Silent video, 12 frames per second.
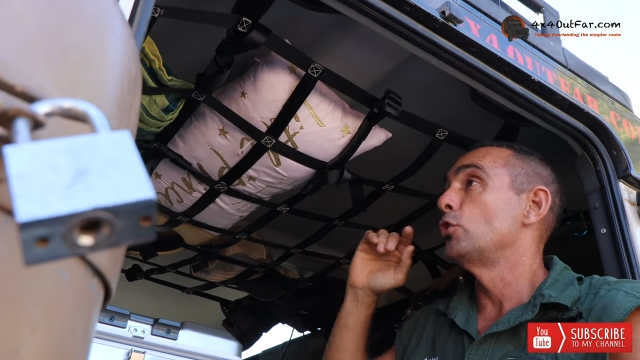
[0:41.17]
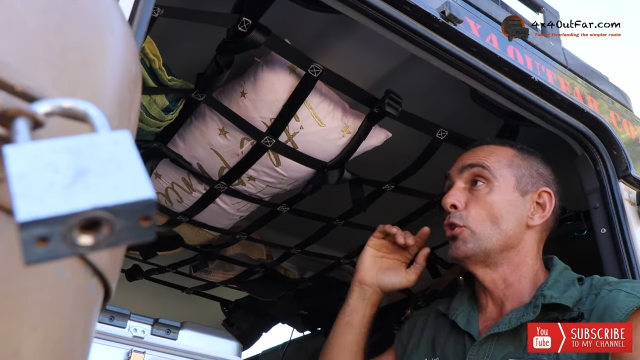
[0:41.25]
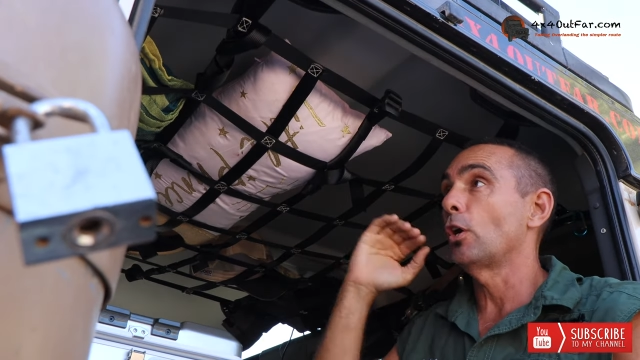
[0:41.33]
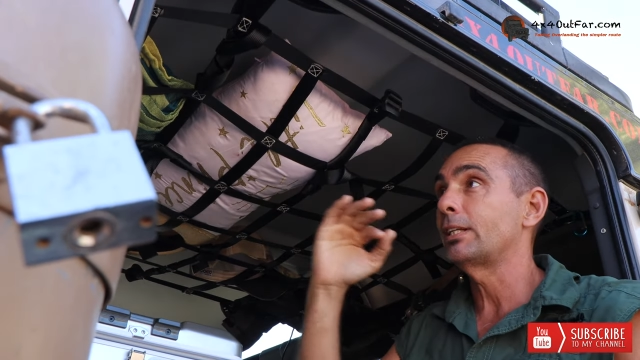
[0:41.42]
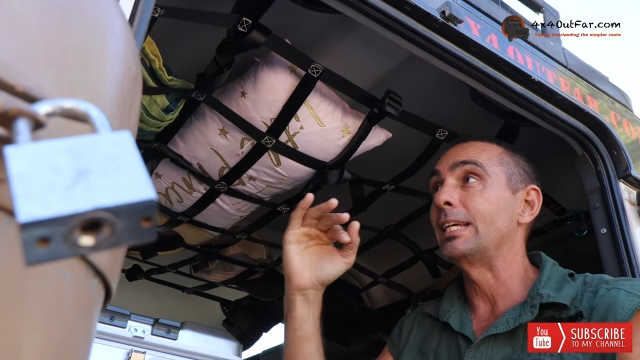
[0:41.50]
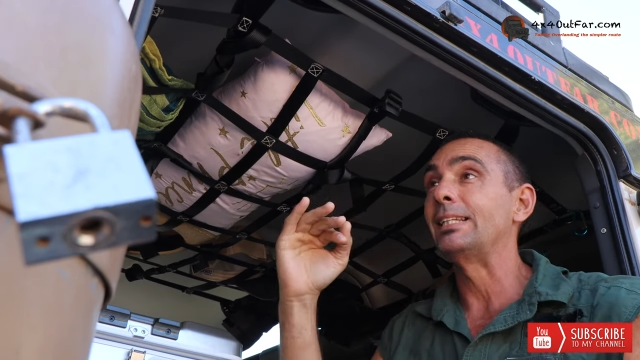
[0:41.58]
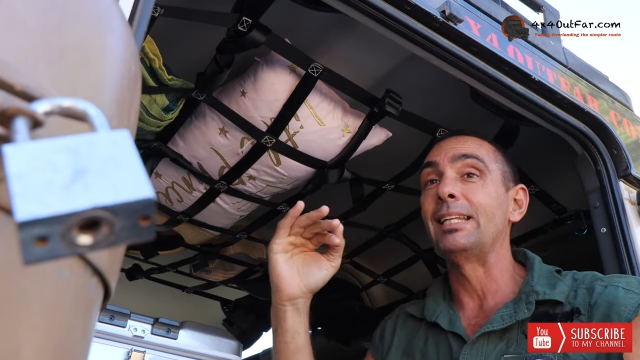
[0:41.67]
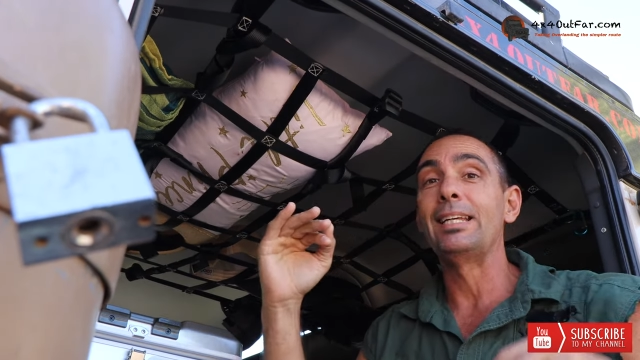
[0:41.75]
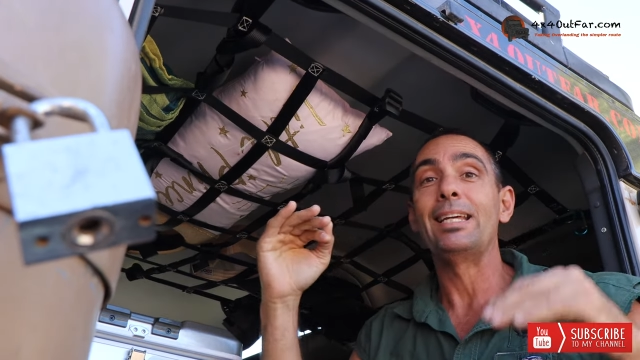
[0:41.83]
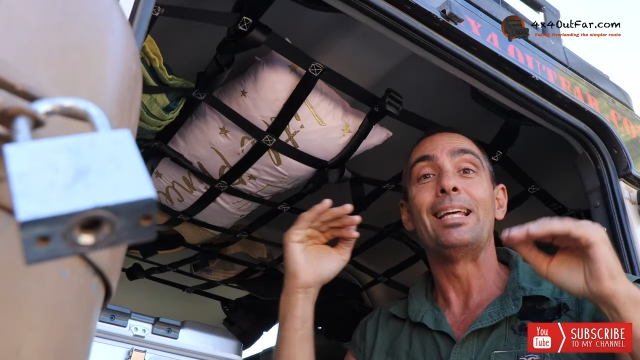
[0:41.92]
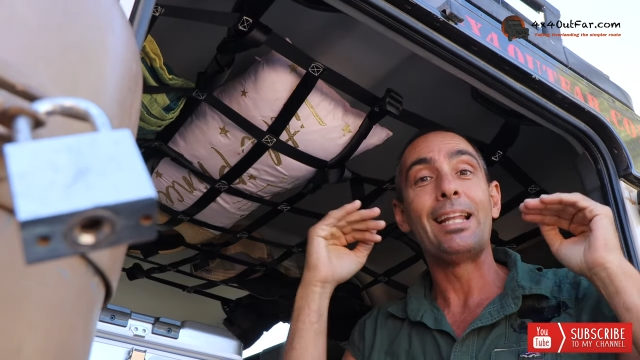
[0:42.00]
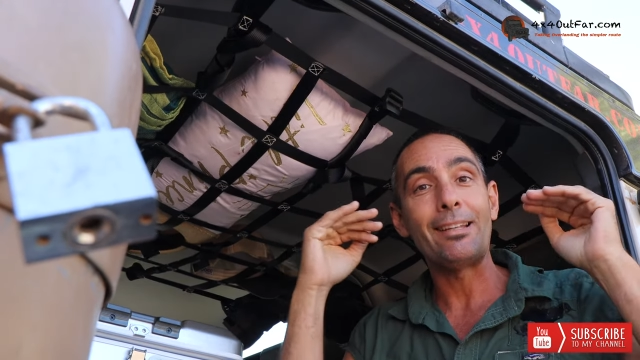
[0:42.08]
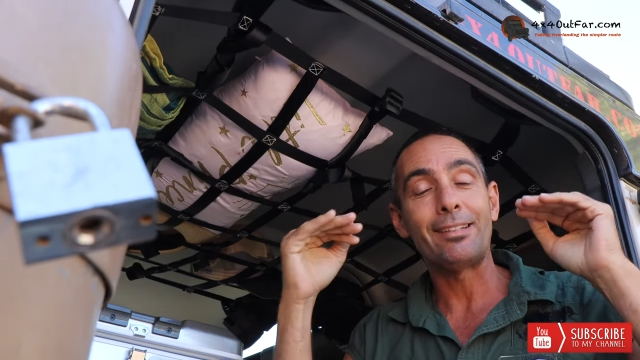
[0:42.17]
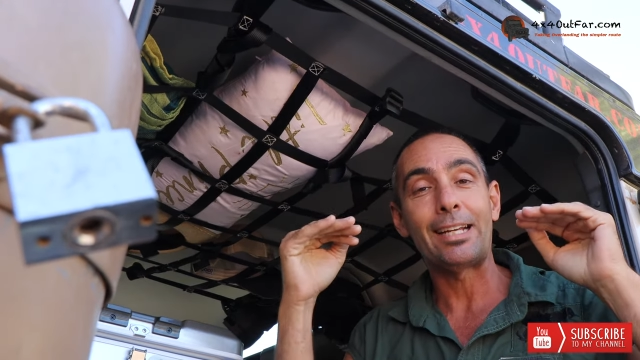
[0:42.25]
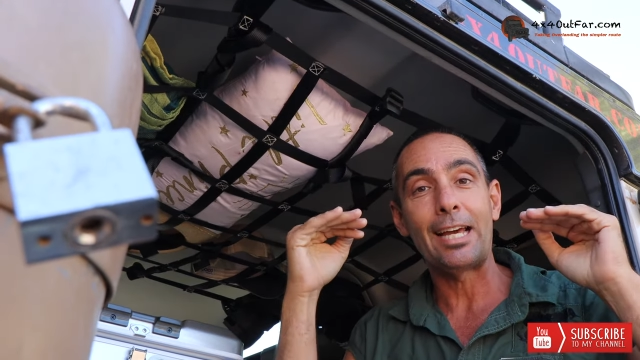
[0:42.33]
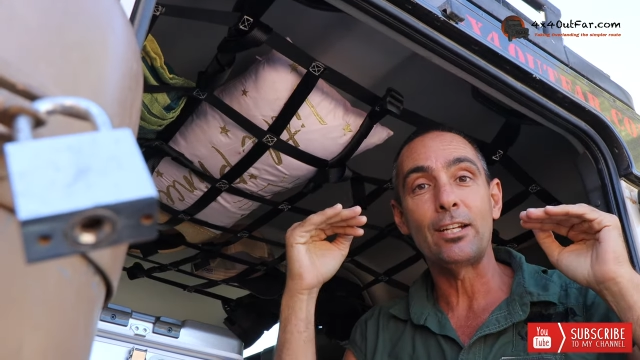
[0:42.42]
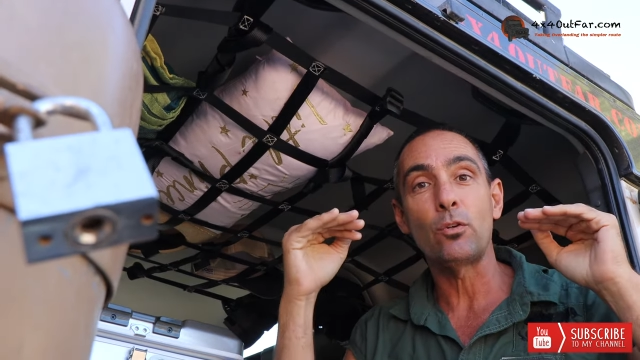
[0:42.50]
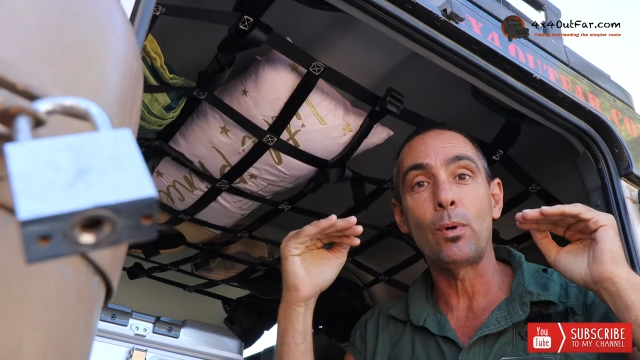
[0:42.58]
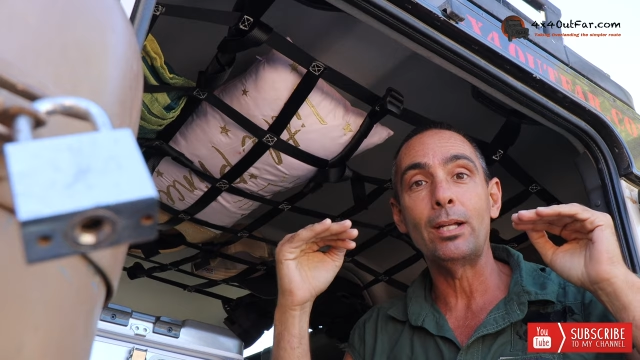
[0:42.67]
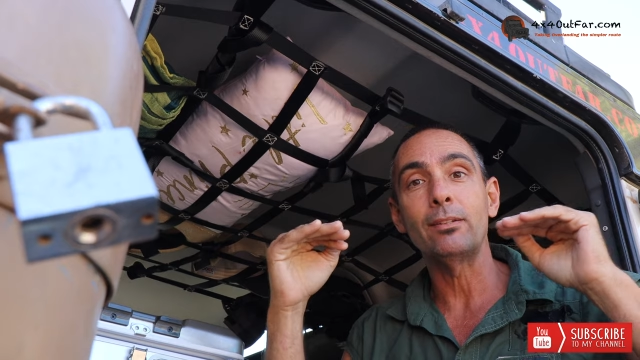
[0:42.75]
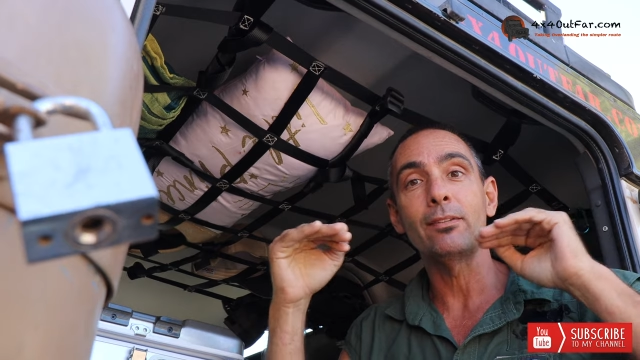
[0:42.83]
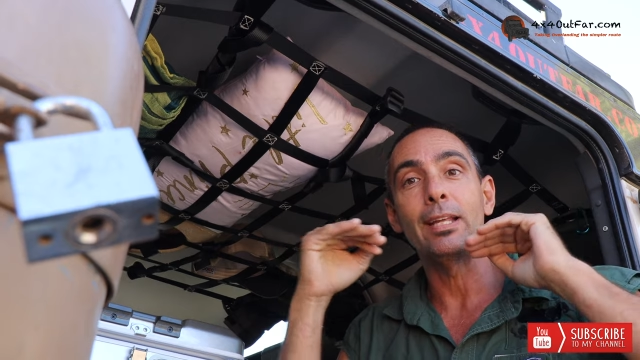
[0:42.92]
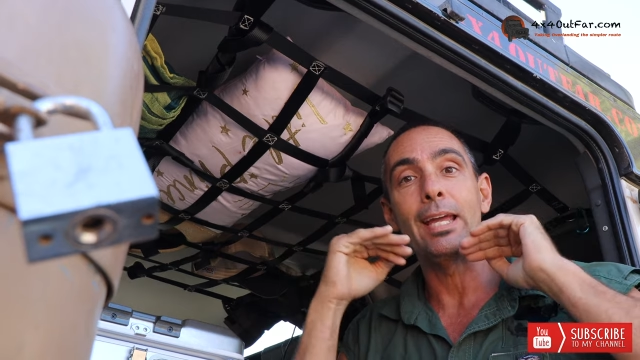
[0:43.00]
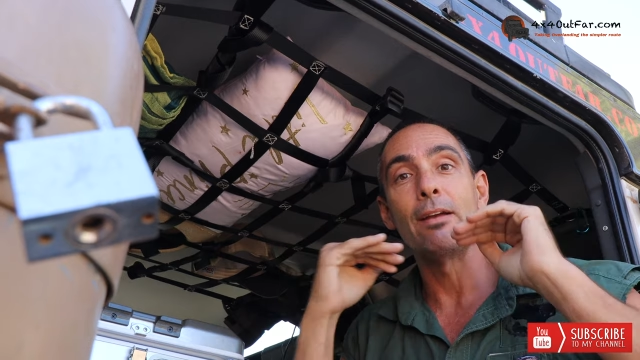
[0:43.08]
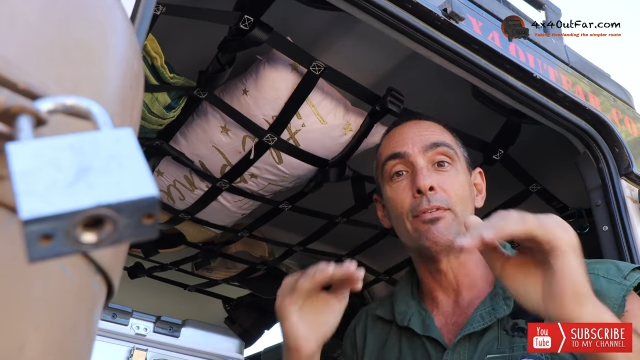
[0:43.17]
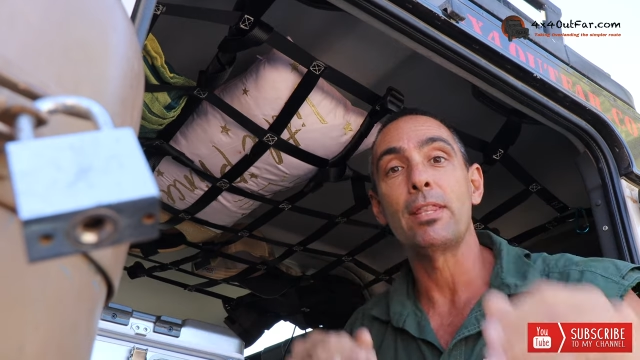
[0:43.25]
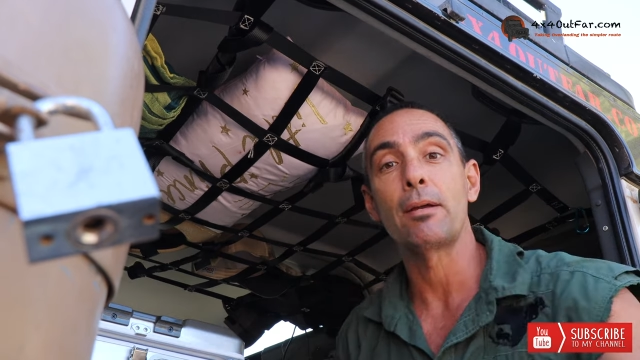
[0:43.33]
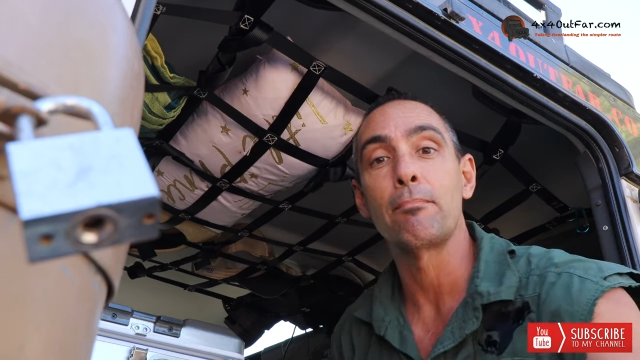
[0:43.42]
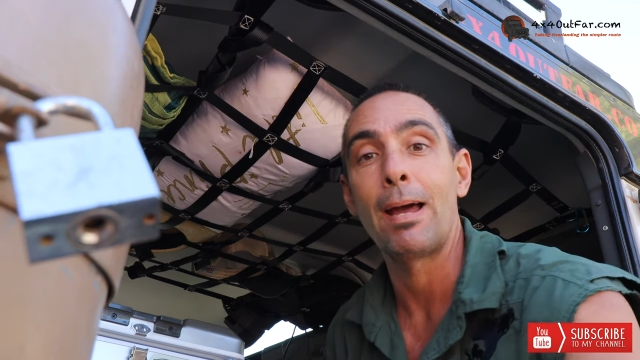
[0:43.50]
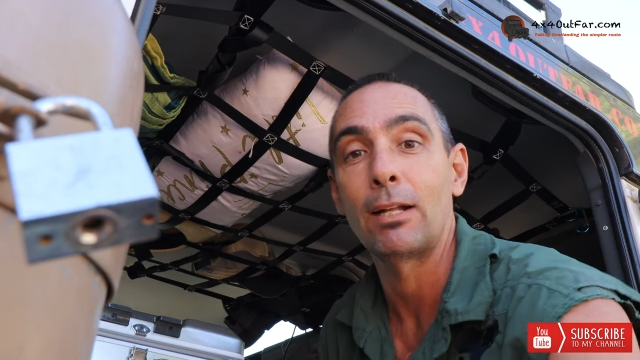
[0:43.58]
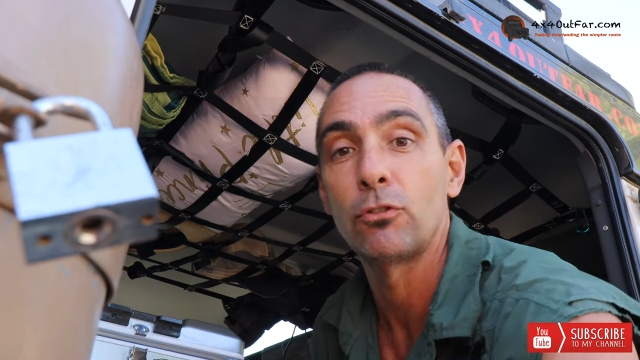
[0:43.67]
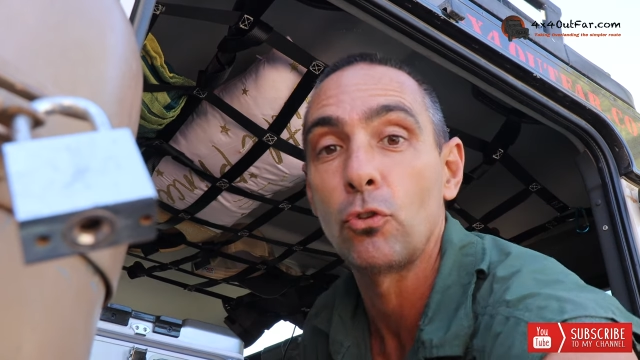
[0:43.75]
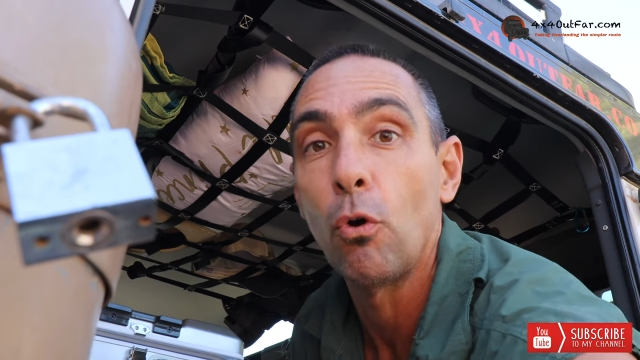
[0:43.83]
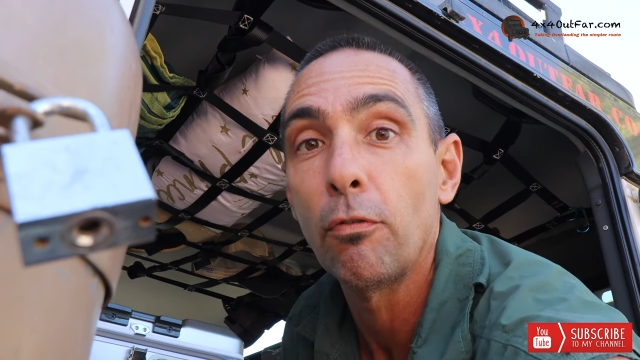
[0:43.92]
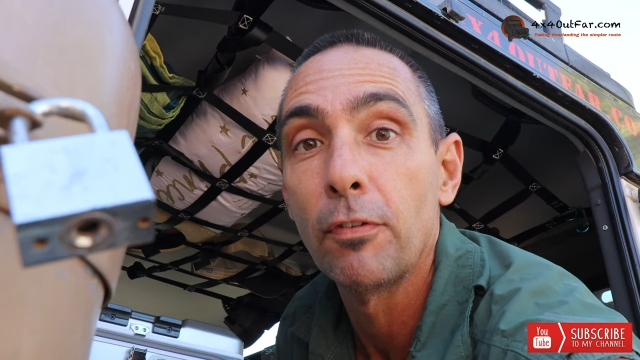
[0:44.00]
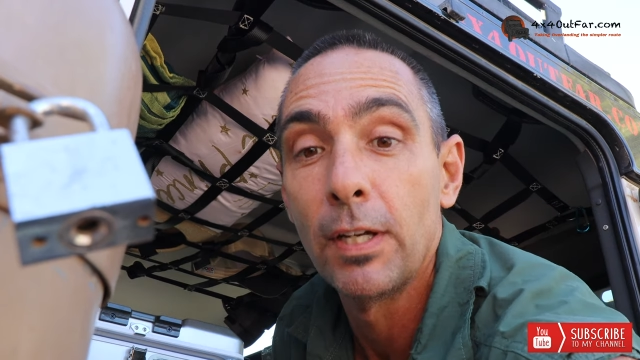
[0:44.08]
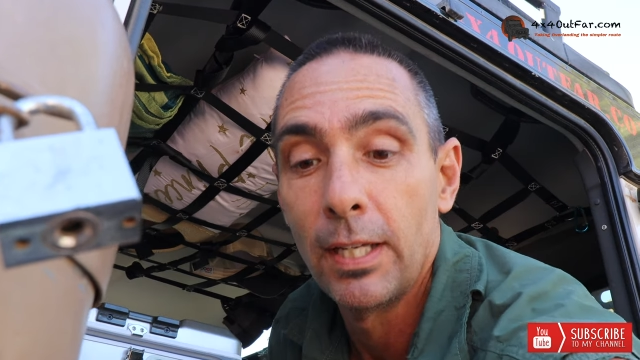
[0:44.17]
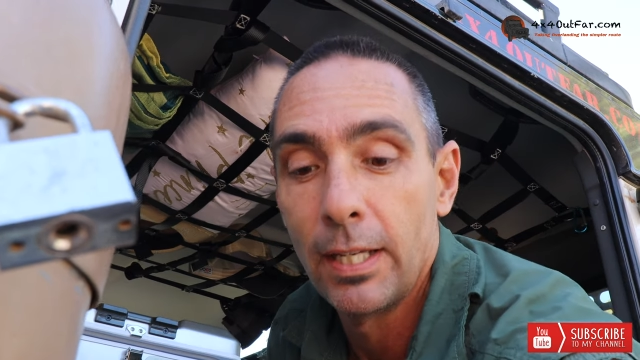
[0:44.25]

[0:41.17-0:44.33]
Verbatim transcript: do not get the elasticated ones, everything bounced off.